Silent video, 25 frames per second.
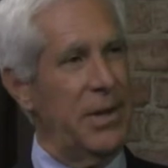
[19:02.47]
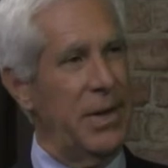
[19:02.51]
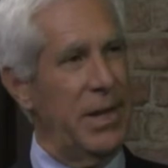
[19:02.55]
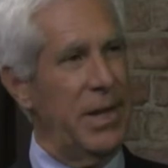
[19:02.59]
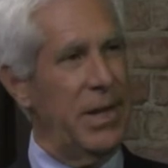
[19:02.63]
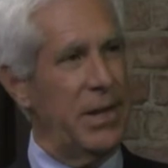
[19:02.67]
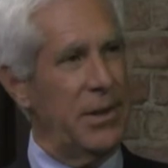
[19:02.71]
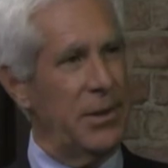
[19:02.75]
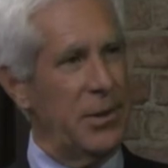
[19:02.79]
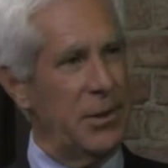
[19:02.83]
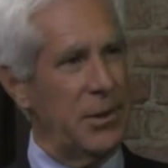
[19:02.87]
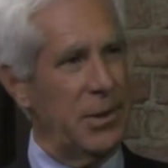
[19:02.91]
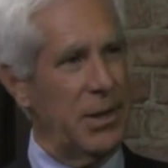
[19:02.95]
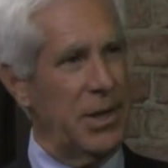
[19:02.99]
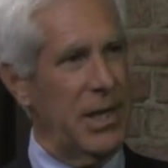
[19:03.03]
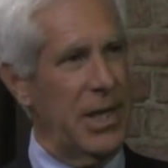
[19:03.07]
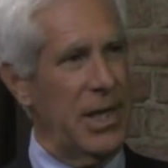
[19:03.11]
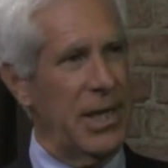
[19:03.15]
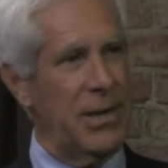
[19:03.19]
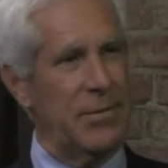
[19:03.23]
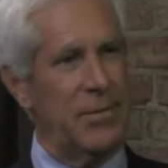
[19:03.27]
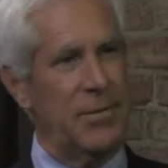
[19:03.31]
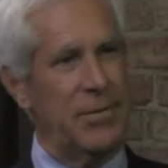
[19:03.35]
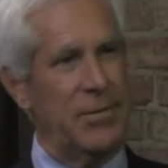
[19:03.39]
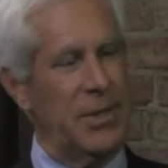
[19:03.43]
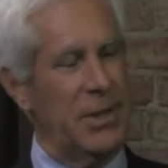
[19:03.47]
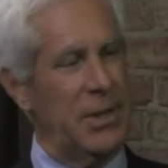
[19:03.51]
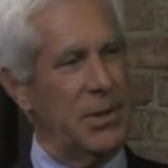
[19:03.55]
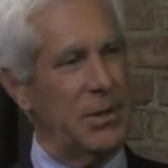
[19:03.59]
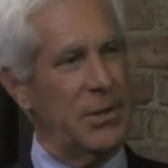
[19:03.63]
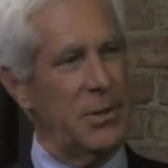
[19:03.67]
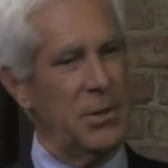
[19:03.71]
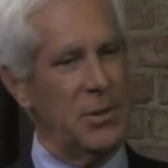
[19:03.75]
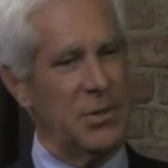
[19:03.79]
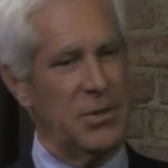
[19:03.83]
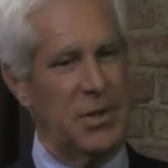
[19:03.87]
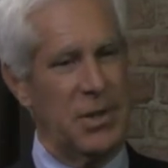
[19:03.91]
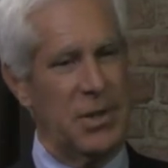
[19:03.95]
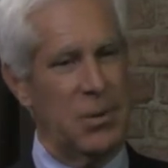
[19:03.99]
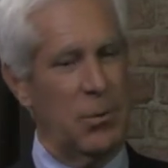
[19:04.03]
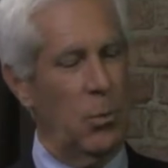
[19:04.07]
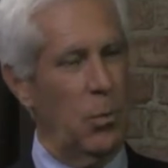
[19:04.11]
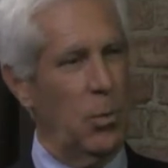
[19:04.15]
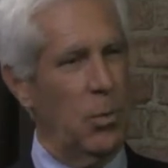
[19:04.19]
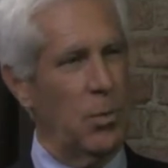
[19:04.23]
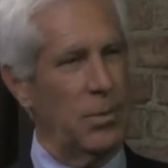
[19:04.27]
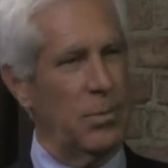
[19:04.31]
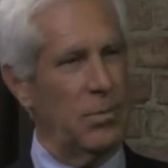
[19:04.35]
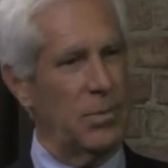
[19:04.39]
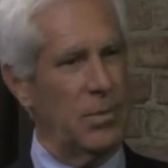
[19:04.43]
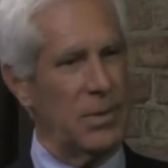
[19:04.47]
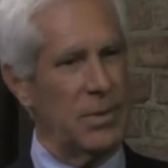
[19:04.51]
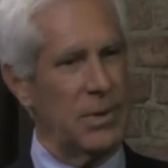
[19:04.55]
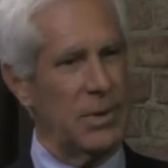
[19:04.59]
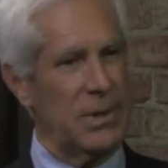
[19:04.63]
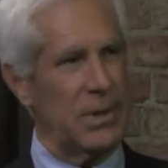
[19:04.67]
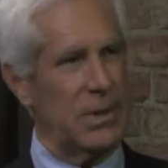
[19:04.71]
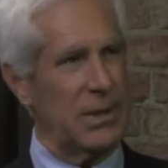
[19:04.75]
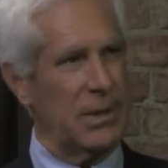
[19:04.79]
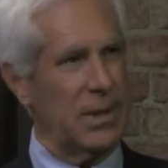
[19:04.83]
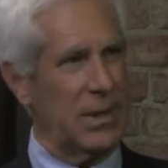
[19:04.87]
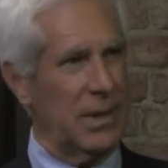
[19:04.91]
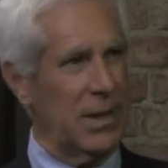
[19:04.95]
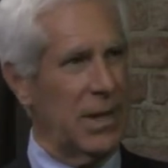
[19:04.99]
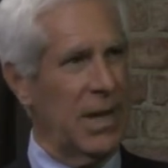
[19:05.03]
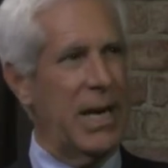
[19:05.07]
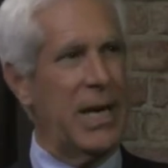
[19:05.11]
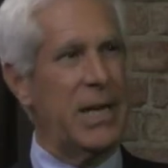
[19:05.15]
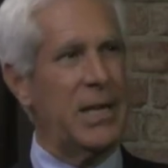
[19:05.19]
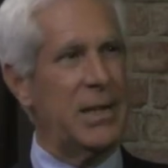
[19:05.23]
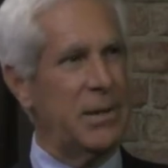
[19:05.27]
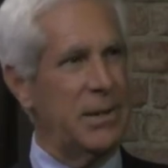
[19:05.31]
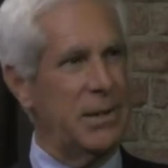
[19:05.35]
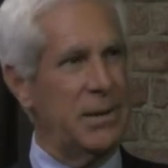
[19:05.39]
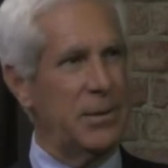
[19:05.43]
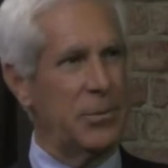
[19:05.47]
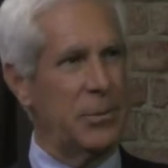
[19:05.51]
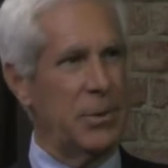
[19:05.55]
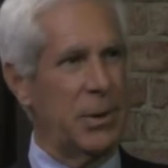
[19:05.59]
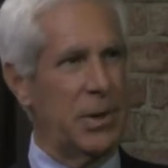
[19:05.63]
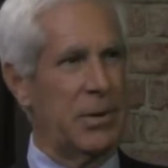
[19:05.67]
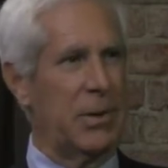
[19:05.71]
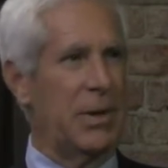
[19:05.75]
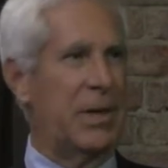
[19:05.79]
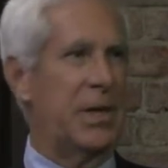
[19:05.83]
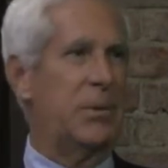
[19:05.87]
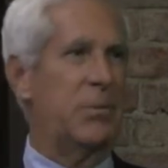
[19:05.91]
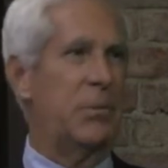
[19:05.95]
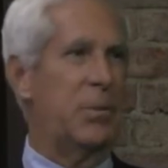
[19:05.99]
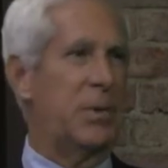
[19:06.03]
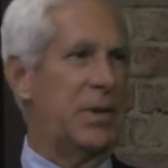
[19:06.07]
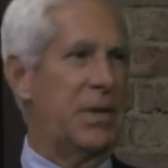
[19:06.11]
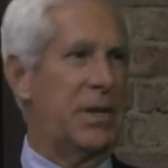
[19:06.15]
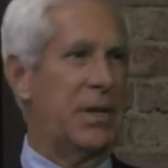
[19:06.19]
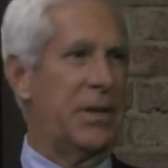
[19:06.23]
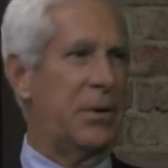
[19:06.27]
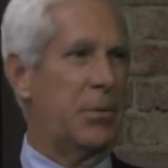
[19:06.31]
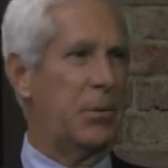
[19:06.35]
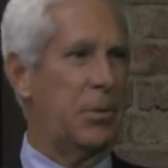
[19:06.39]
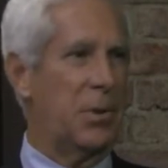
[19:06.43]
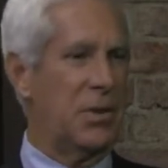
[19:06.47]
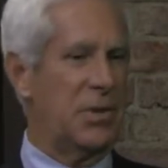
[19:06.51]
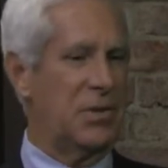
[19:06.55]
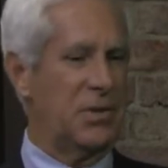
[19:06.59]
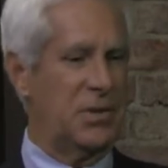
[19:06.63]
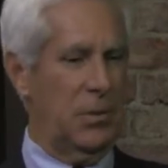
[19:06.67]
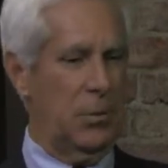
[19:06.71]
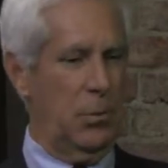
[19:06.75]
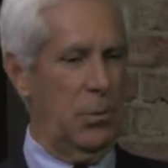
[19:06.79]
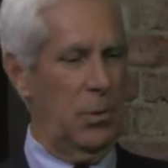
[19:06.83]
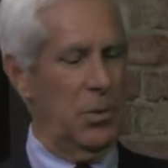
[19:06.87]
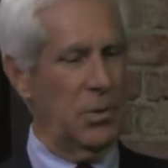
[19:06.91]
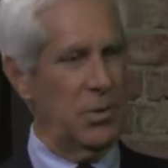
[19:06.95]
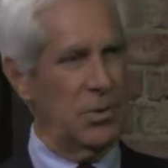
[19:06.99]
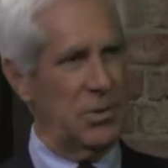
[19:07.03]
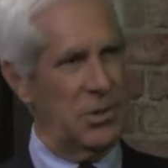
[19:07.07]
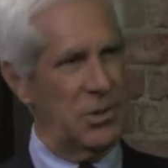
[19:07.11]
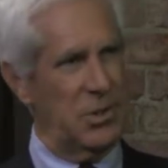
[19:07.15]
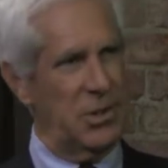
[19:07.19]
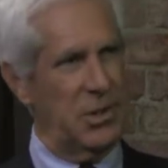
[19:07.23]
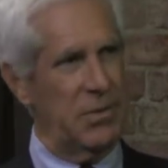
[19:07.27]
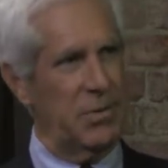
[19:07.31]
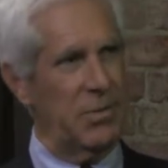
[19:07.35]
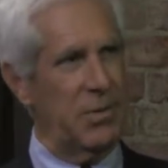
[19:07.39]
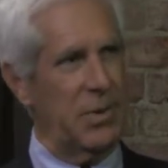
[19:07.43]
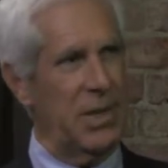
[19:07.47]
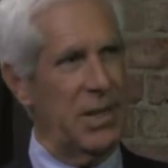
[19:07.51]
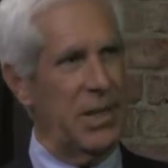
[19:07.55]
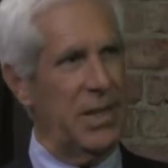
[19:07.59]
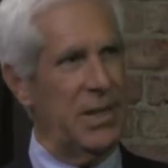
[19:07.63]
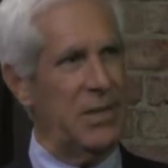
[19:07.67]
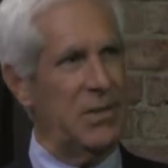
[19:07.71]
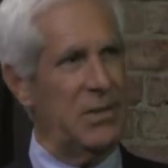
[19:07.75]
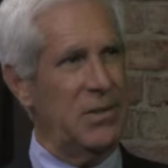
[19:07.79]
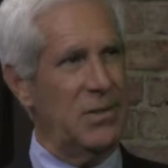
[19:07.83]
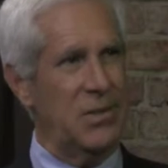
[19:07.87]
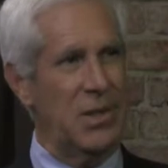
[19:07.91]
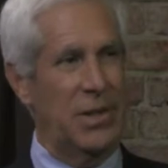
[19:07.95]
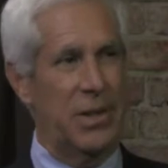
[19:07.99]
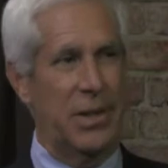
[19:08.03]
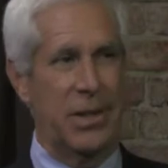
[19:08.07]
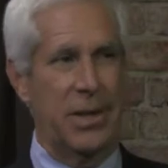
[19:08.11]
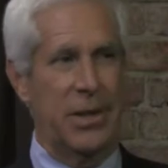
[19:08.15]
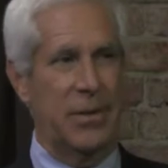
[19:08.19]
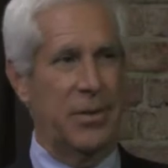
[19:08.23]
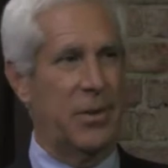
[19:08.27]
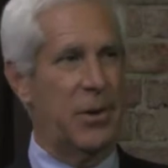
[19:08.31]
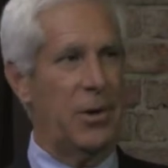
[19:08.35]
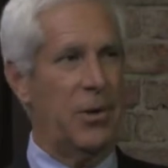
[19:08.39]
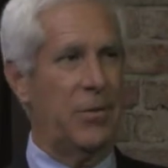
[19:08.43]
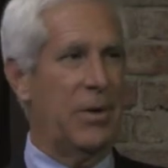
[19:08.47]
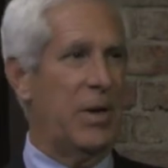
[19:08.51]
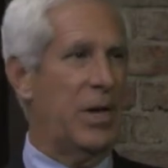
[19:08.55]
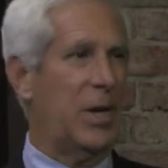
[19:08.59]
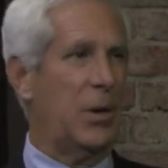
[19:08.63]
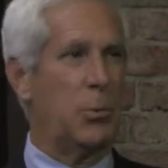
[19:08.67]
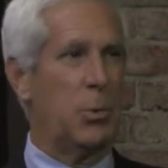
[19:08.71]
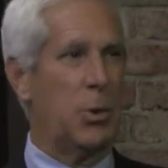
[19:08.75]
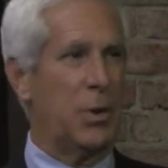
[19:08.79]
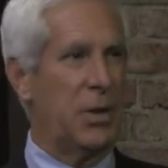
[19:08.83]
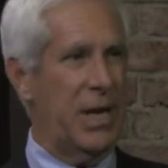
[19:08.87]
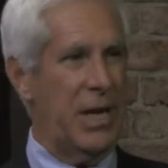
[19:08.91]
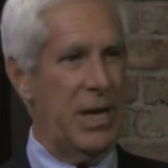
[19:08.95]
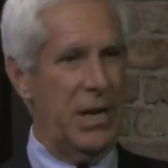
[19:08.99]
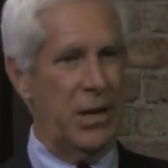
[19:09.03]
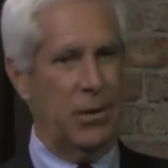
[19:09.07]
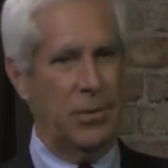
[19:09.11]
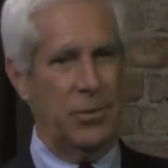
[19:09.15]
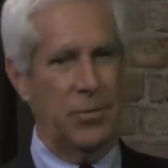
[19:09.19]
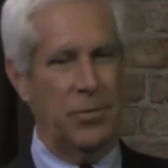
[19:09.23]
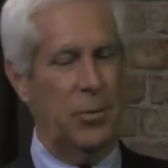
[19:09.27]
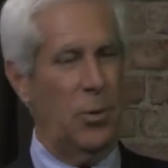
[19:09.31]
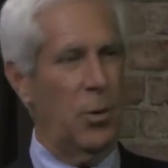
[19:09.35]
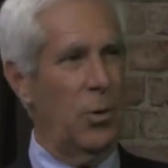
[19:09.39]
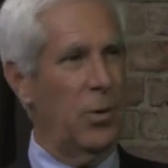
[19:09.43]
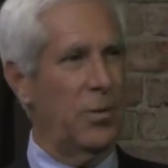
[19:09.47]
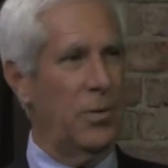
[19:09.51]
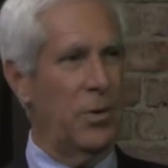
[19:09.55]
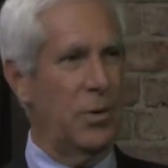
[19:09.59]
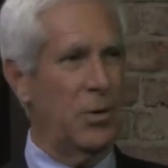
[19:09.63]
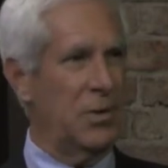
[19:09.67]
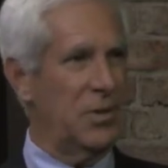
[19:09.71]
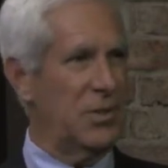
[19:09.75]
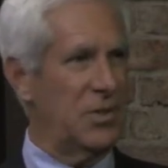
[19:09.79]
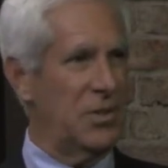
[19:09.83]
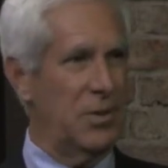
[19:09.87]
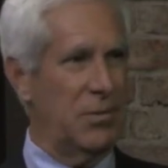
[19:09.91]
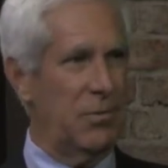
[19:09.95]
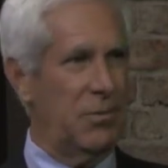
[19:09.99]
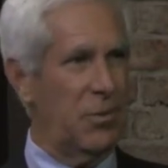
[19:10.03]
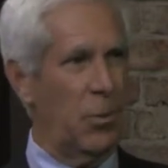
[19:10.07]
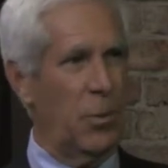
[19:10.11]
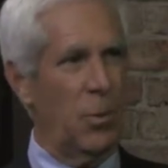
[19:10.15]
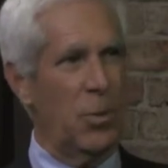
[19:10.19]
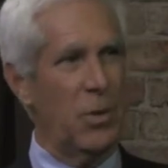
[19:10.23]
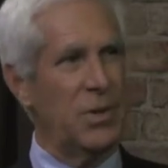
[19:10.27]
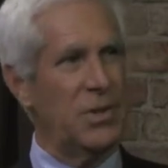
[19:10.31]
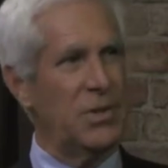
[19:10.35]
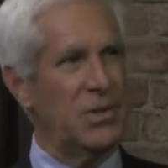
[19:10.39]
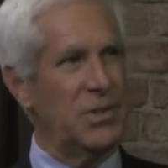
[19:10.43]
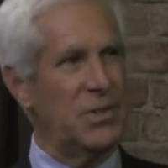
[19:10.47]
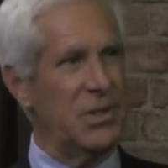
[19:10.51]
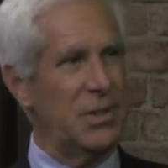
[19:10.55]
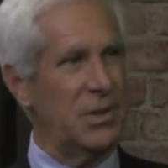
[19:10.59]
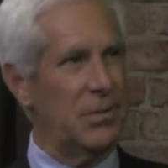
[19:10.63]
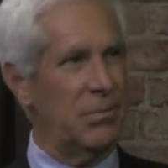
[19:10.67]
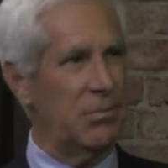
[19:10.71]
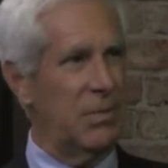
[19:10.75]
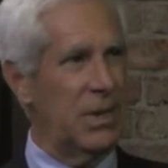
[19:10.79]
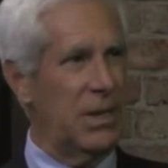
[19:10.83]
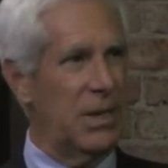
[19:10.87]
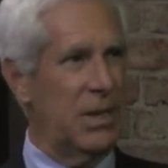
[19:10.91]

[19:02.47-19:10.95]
then, you're going to have vehicles that won't collide rear end with other ones, that won't shift lanes. They're available now in Volvos and Fords and